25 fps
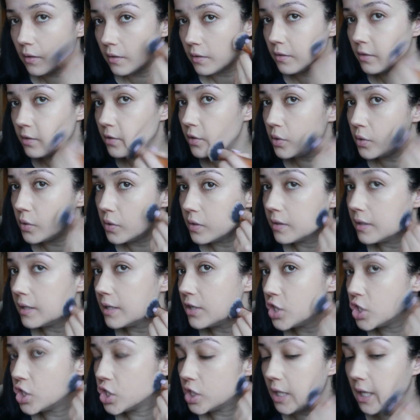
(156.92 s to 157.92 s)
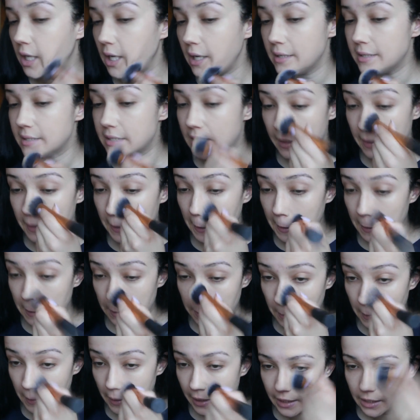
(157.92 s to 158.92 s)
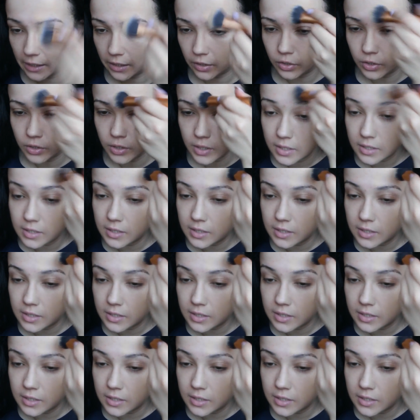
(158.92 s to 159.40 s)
So the shade I think is pretty good.